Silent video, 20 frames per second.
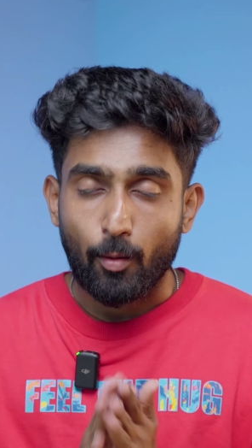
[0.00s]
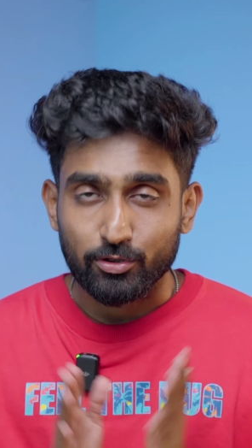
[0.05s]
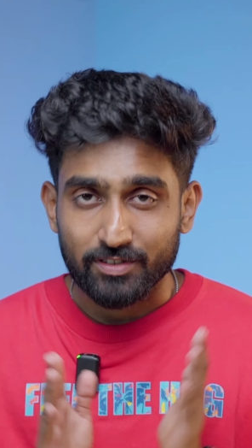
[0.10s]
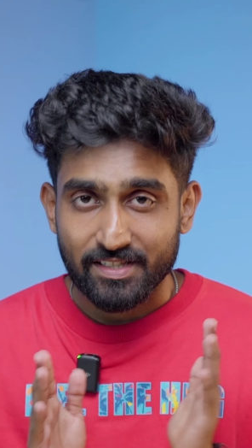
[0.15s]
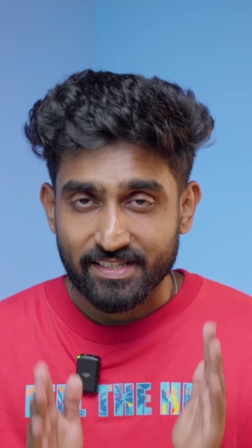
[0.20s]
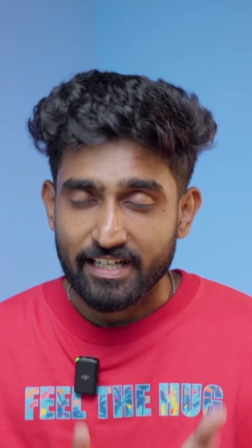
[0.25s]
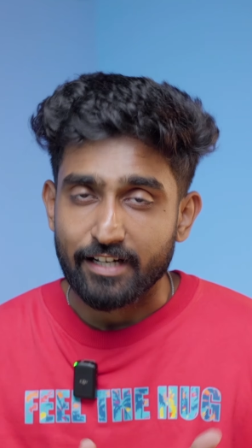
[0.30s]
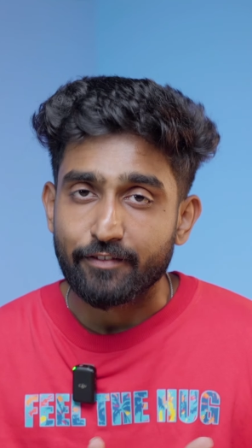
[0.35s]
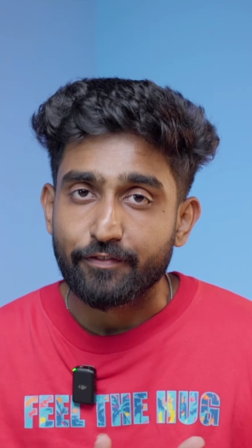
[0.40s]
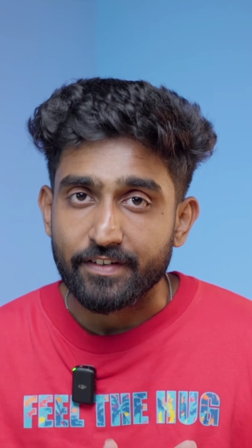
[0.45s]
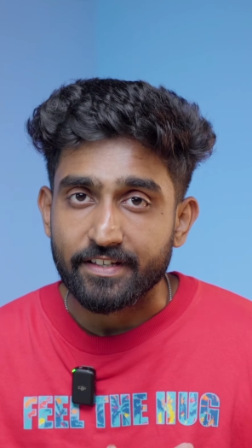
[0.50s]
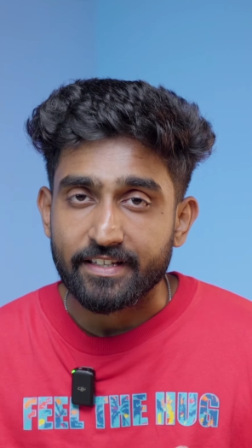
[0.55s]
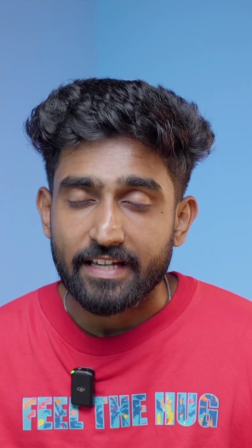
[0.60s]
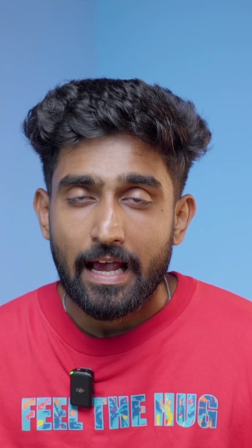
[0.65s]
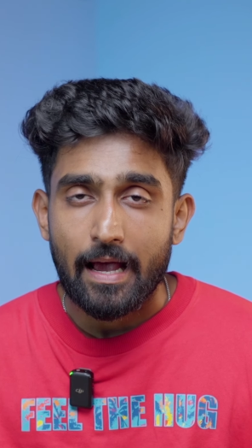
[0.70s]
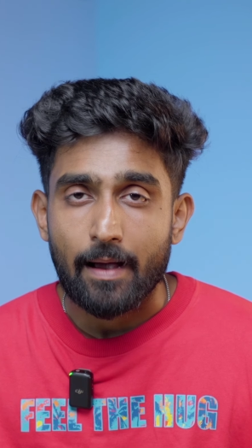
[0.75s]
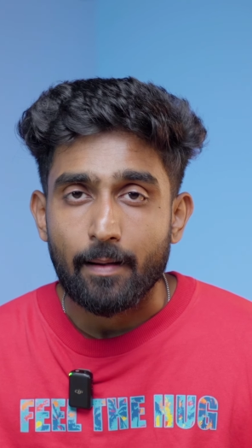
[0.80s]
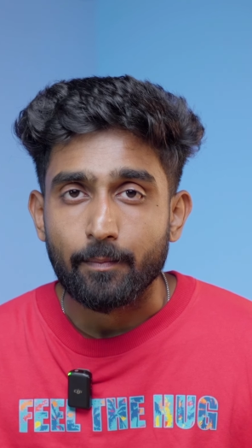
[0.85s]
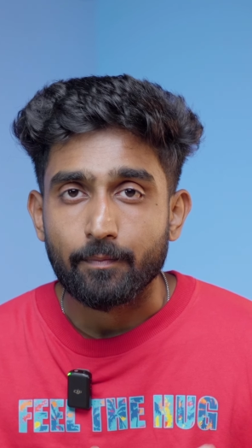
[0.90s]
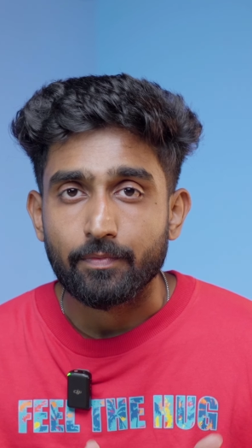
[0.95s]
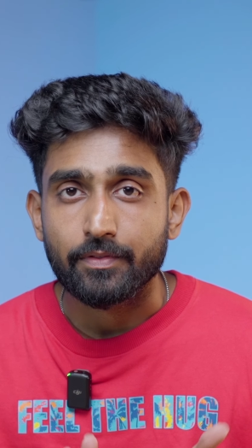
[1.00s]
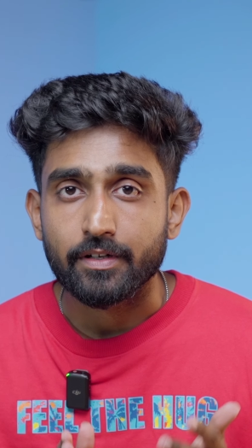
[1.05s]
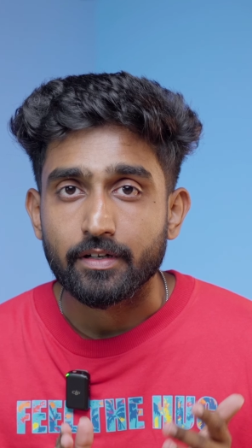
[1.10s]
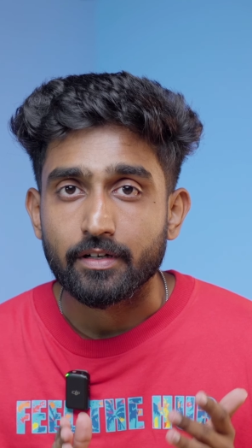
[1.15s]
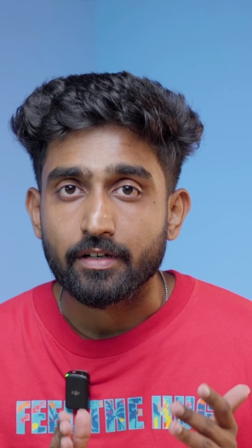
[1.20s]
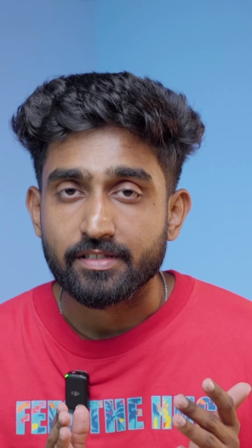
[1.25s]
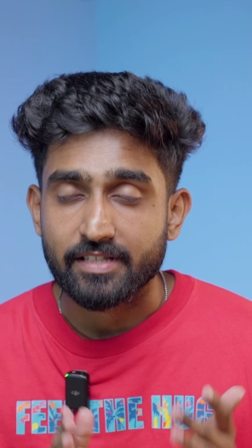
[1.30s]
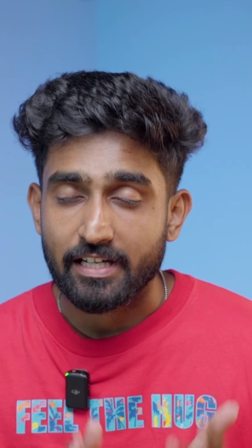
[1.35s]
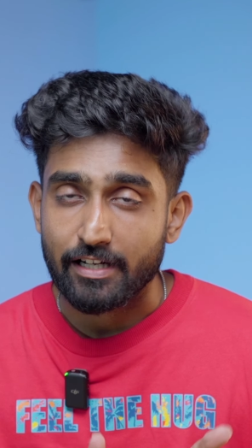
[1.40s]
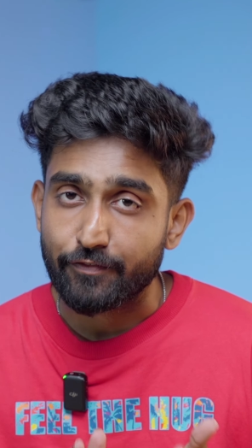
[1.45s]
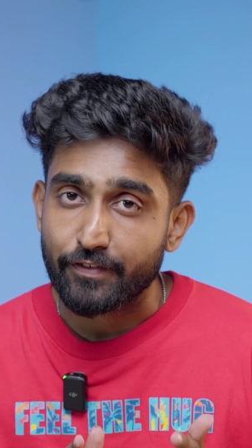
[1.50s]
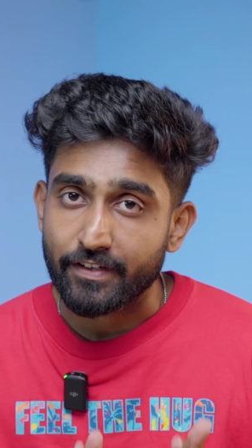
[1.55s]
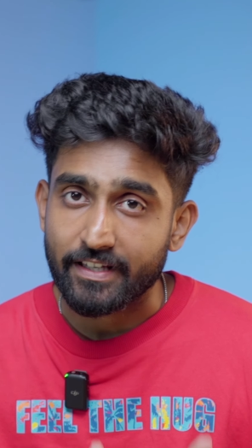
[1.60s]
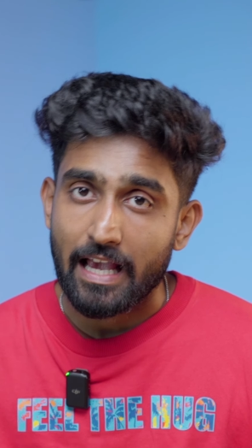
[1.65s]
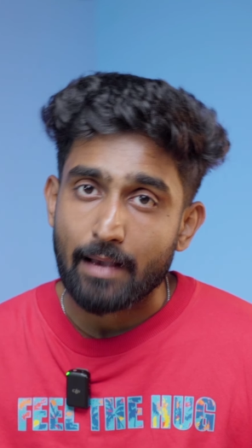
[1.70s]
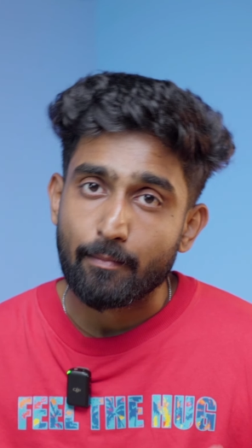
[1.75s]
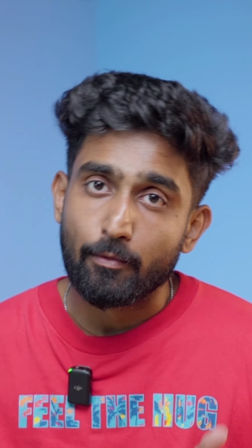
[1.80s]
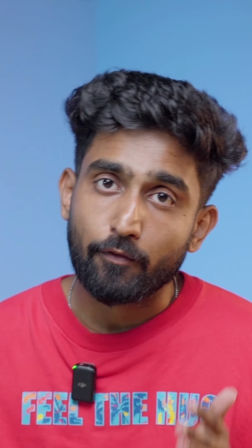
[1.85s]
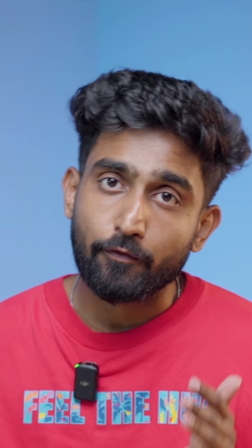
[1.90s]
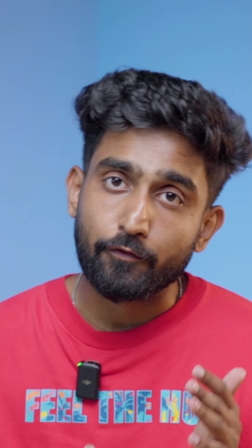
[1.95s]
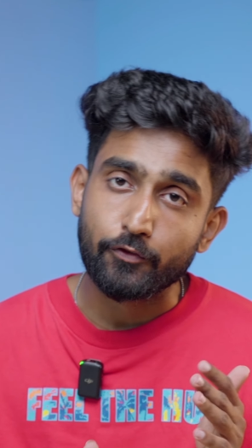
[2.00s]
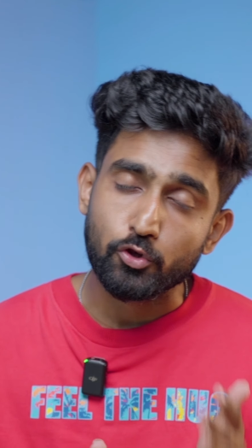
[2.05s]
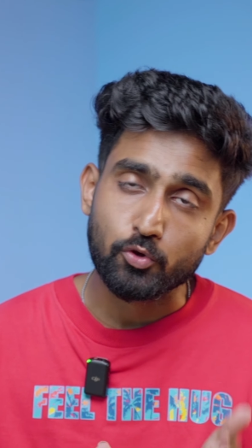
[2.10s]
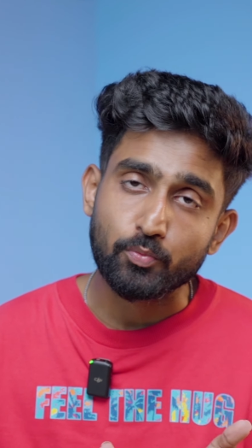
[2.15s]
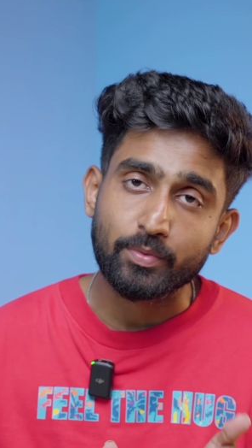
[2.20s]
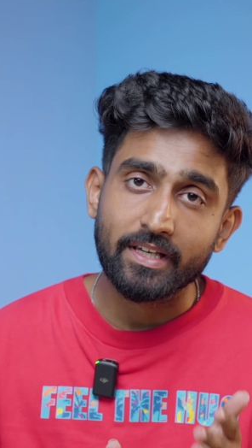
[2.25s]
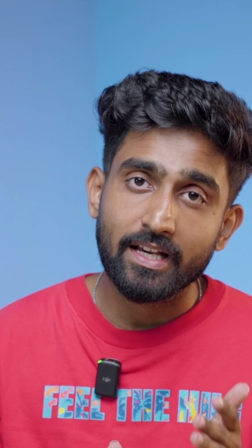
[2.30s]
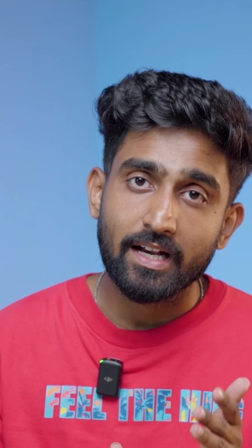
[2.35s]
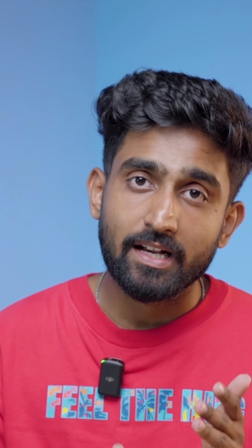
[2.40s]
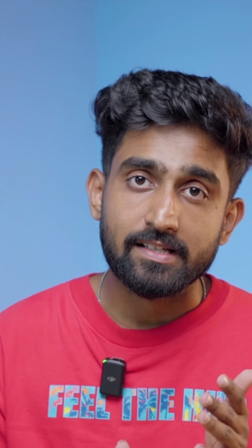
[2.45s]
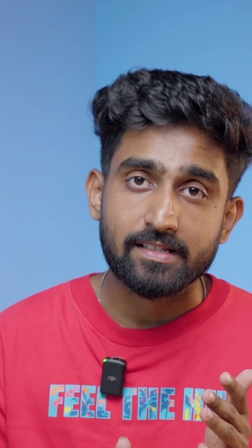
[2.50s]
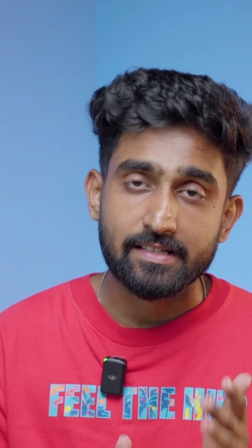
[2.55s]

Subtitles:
about the selfie cam. The selfie cam of Nubia